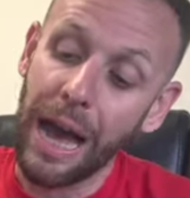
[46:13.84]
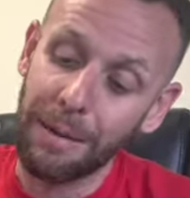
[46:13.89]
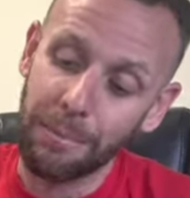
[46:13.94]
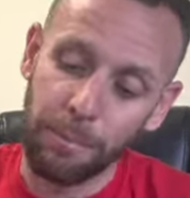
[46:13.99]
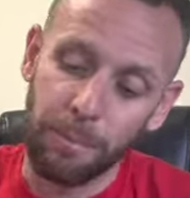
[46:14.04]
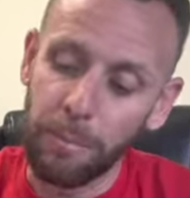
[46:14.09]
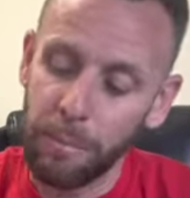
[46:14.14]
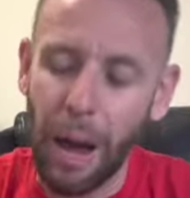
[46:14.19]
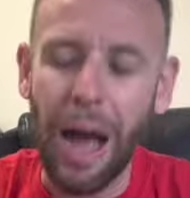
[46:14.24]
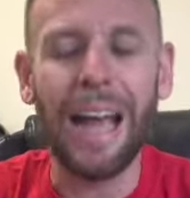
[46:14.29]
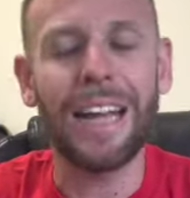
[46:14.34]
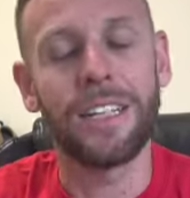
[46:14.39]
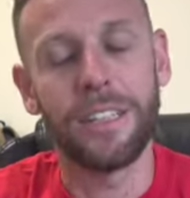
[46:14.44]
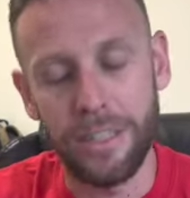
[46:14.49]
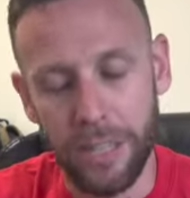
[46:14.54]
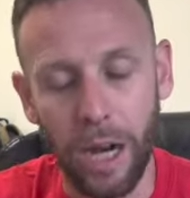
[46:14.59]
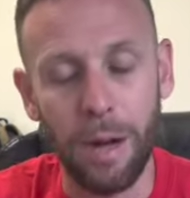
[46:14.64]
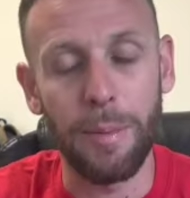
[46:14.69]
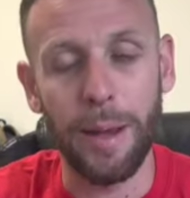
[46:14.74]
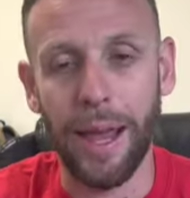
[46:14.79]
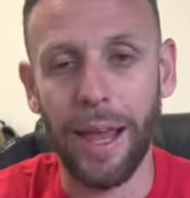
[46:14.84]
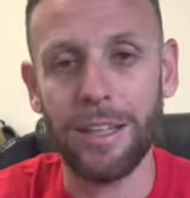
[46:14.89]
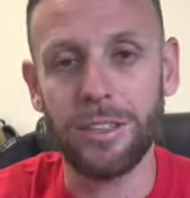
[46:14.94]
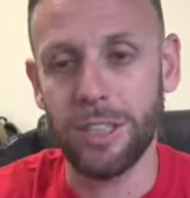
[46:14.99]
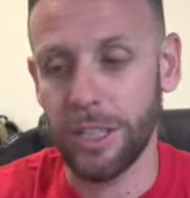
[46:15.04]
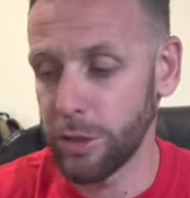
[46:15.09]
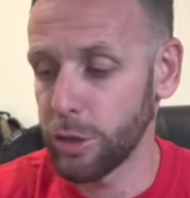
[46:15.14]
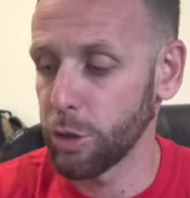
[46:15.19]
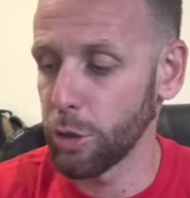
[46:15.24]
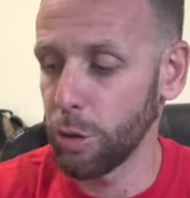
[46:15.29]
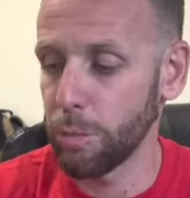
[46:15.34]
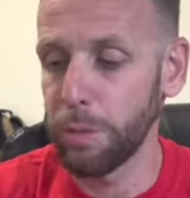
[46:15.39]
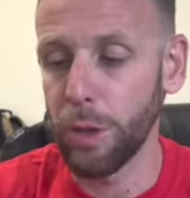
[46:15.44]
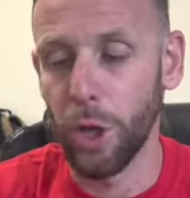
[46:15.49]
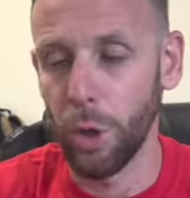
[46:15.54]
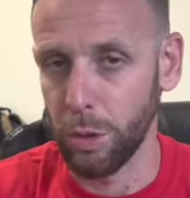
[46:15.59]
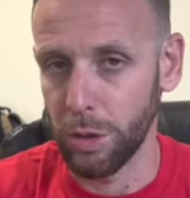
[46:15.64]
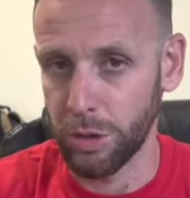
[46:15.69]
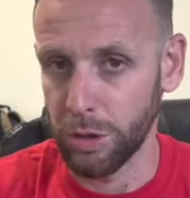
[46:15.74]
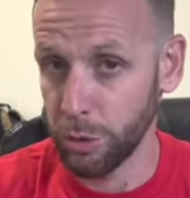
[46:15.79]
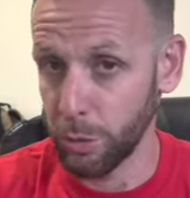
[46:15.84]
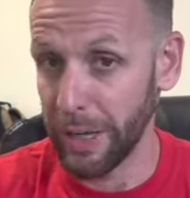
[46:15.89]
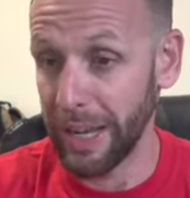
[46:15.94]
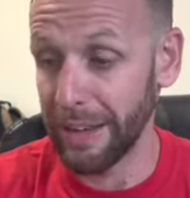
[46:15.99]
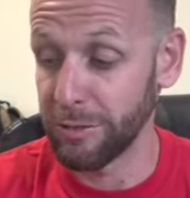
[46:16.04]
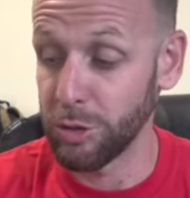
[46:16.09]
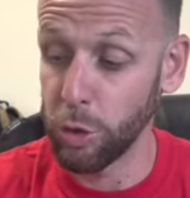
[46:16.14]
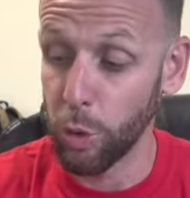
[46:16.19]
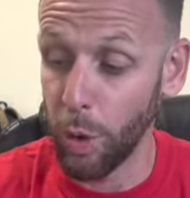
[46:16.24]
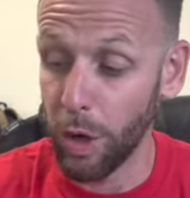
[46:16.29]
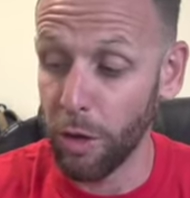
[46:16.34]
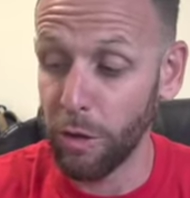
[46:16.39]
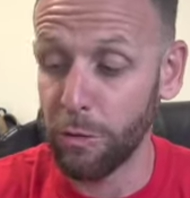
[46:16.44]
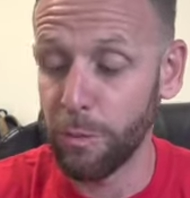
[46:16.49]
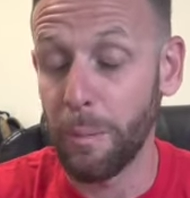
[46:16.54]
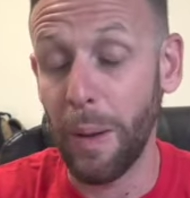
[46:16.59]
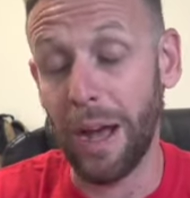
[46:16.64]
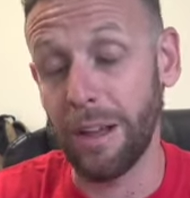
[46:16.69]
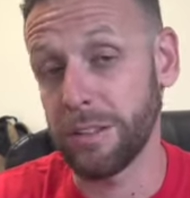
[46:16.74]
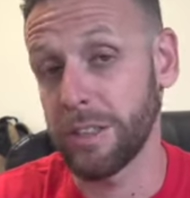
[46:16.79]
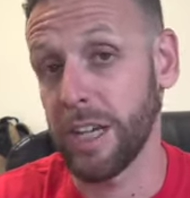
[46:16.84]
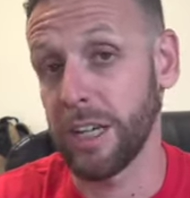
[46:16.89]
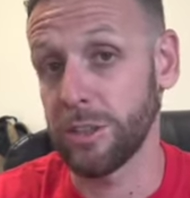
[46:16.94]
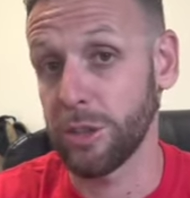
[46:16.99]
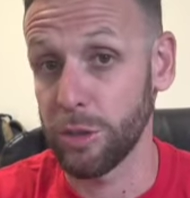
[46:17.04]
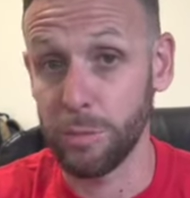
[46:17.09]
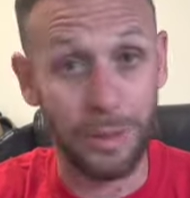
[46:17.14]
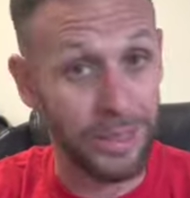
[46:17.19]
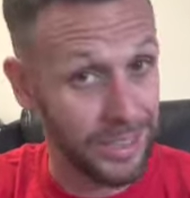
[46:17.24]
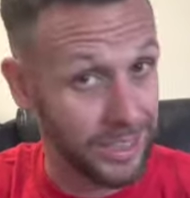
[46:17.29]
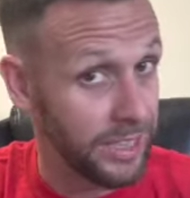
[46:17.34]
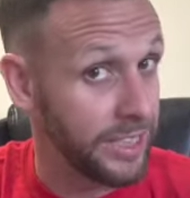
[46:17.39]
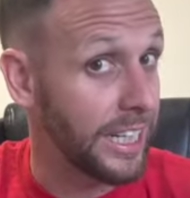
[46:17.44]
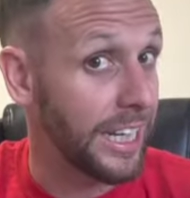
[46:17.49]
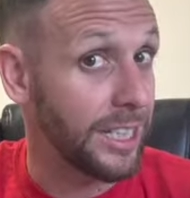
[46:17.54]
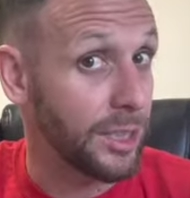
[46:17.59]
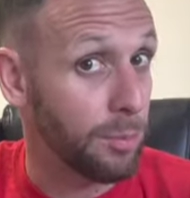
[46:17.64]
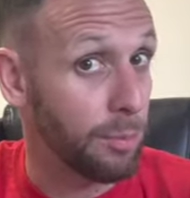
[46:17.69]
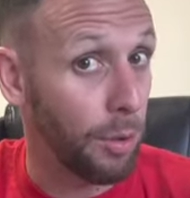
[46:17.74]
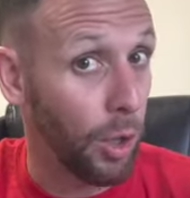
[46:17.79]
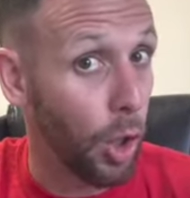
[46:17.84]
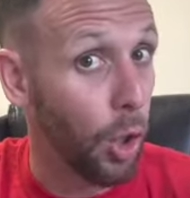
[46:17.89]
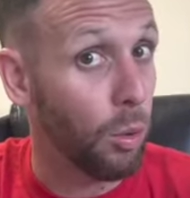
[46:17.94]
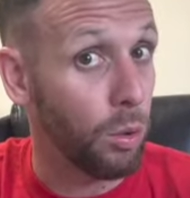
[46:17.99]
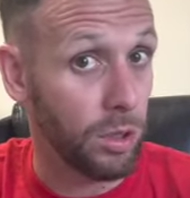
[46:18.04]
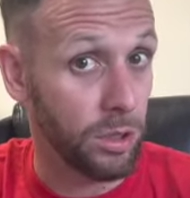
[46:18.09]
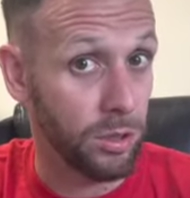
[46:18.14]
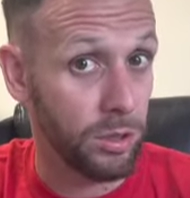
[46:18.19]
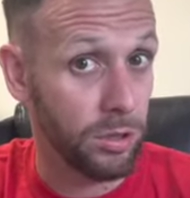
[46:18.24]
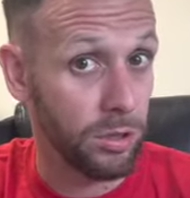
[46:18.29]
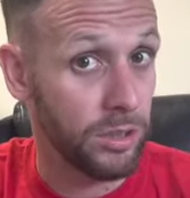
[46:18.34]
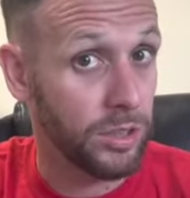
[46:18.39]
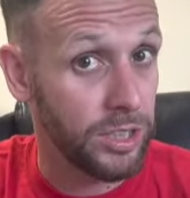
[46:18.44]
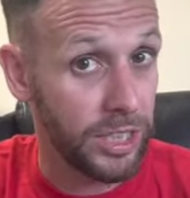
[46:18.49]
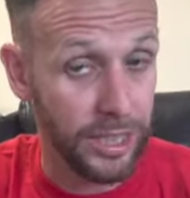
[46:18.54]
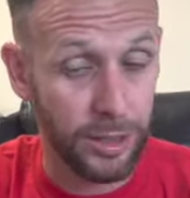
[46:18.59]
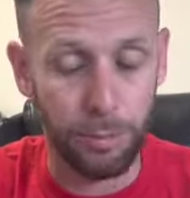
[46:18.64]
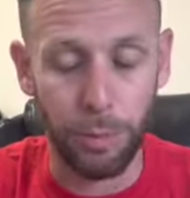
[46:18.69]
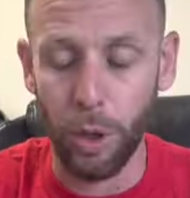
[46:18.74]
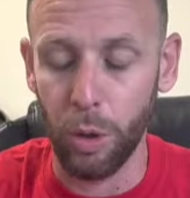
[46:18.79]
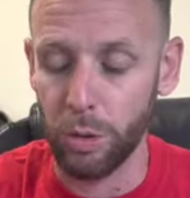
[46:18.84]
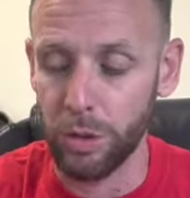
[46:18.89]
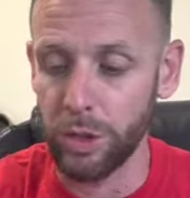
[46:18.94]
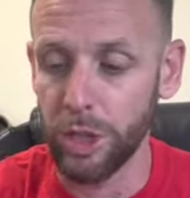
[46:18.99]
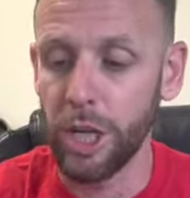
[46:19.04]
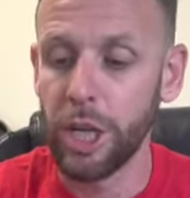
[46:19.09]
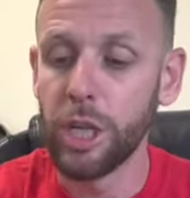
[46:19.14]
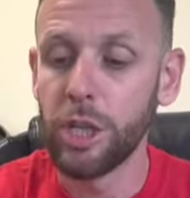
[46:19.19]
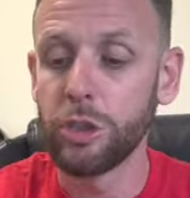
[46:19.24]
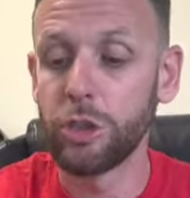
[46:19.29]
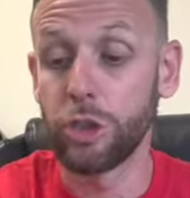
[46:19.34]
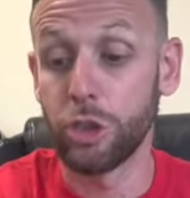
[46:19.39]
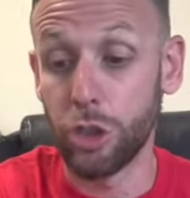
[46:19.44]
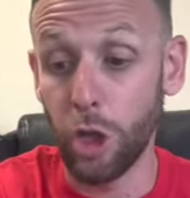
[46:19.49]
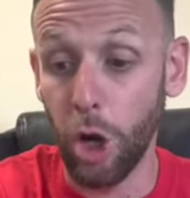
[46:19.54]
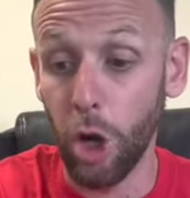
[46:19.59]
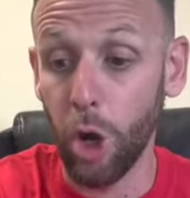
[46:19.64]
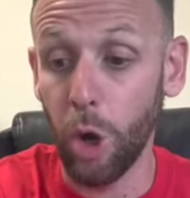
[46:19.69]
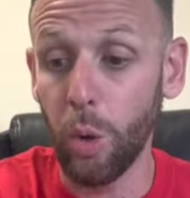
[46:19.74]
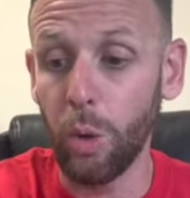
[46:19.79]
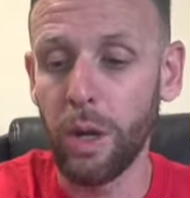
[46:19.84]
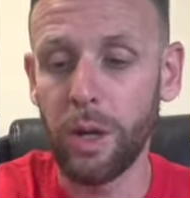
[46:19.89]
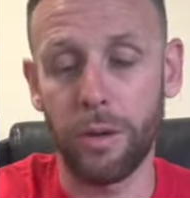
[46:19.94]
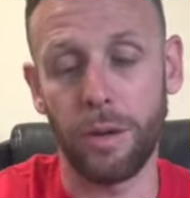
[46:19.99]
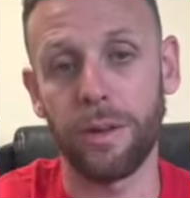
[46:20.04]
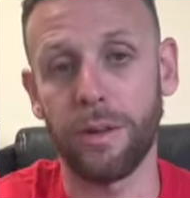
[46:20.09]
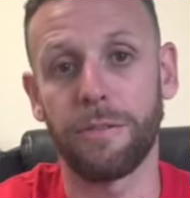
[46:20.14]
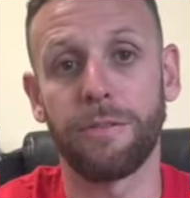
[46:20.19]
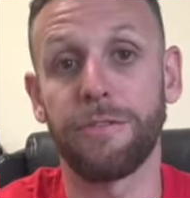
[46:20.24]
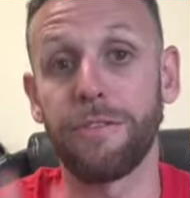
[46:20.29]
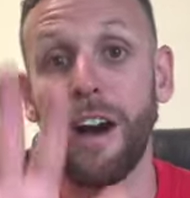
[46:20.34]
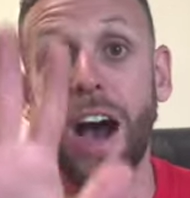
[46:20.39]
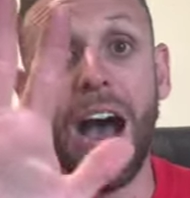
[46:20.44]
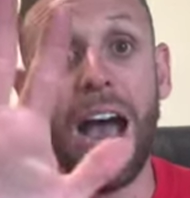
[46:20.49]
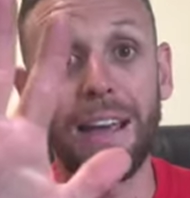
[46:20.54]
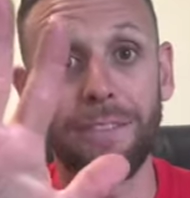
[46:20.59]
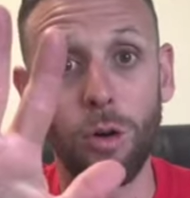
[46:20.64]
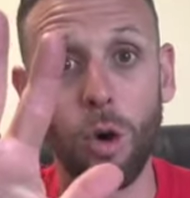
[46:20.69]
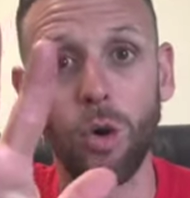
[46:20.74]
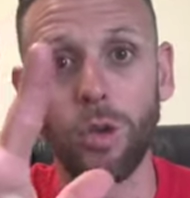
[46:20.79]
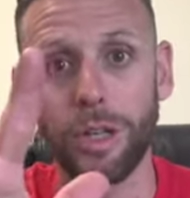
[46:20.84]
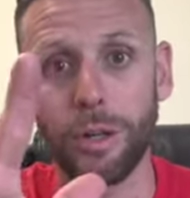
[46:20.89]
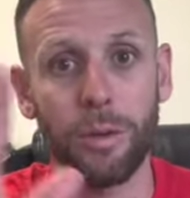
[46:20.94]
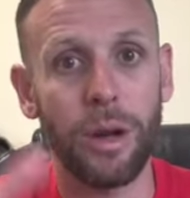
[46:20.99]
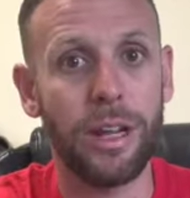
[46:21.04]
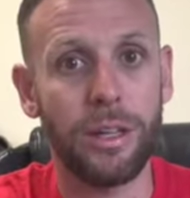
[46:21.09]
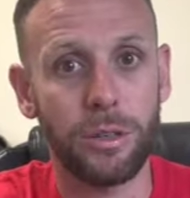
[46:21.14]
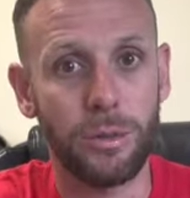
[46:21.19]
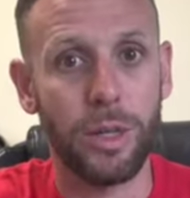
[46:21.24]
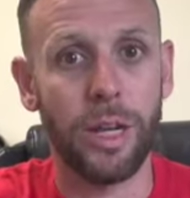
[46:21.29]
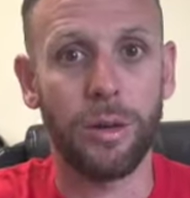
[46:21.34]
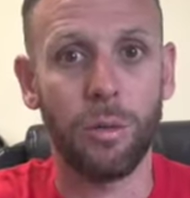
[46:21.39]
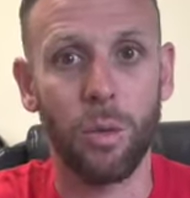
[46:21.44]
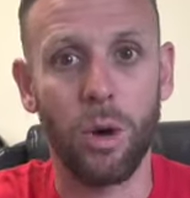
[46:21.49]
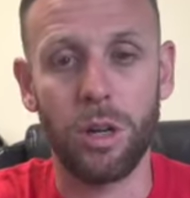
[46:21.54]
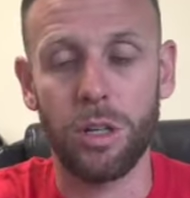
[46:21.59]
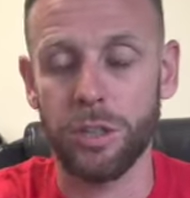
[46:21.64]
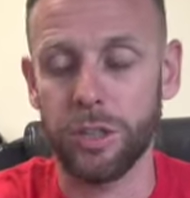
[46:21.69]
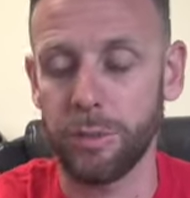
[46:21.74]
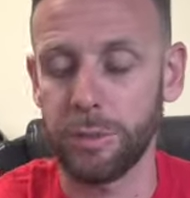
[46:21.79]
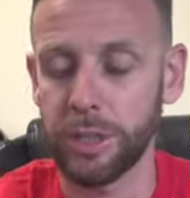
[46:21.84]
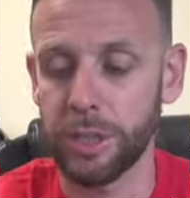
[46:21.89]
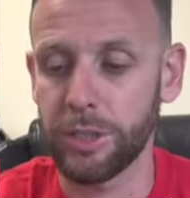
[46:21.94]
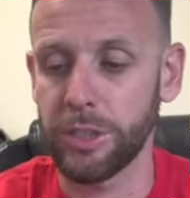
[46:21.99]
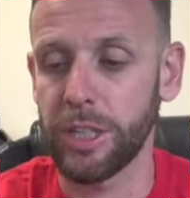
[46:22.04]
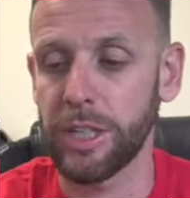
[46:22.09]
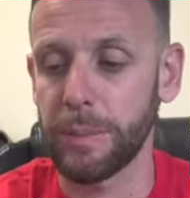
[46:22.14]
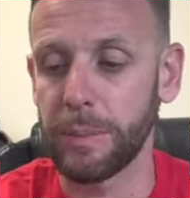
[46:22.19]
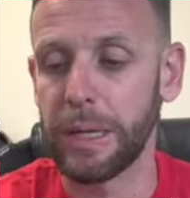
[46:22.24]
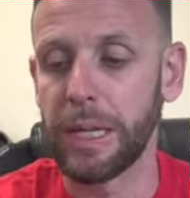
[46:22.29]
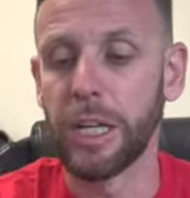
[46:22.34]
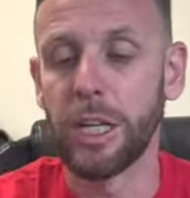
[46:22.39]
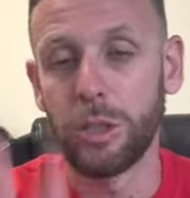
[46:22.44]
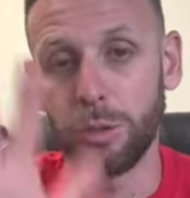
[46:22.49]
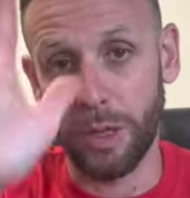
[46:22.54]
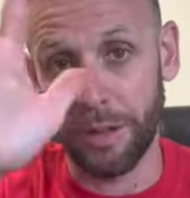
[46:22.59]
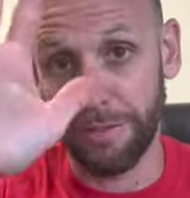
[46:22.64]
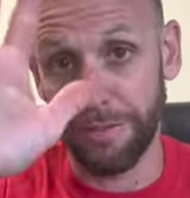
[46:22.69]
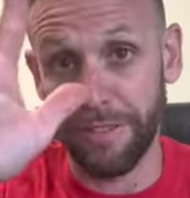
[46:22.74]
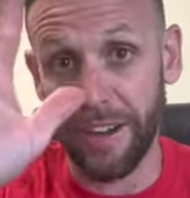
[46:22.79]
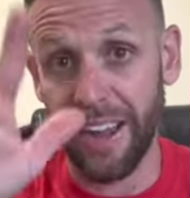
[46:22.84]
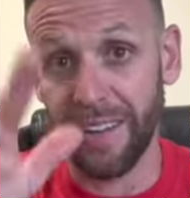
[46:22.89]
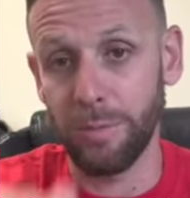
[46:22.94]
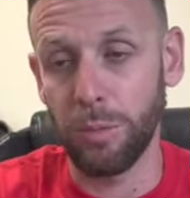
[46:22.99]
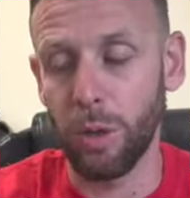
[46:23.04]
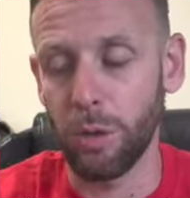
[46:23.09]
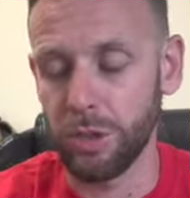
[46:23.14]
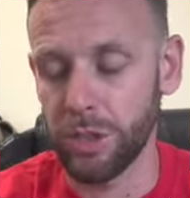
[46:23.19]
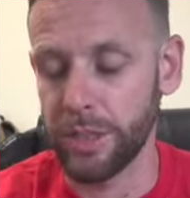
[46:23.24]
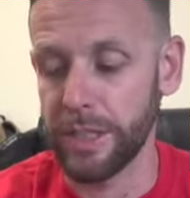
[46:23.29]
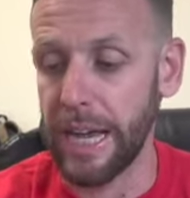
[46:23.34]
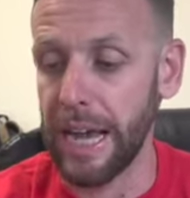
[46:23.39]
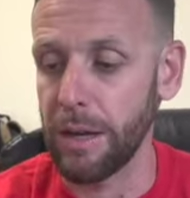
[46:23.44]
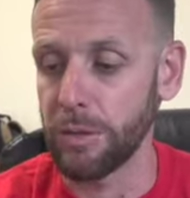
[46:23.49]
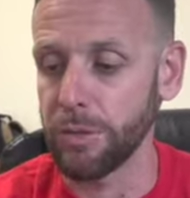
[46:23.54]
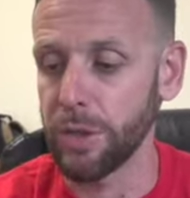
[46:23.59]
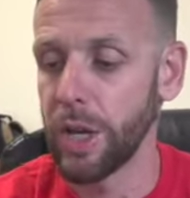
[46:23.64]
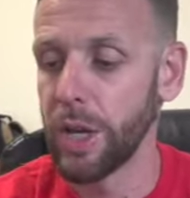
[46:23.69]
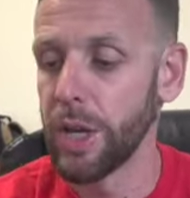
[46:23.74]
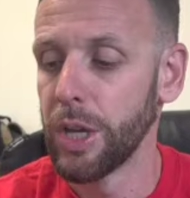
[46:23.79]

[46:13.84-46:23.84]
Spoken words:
My dumbass had sold blowers. So we have 12 bounce houses, but 6 blowers. So, 5 only, right? Because we got a water slide we just set up. So we got 5 blowers at the house.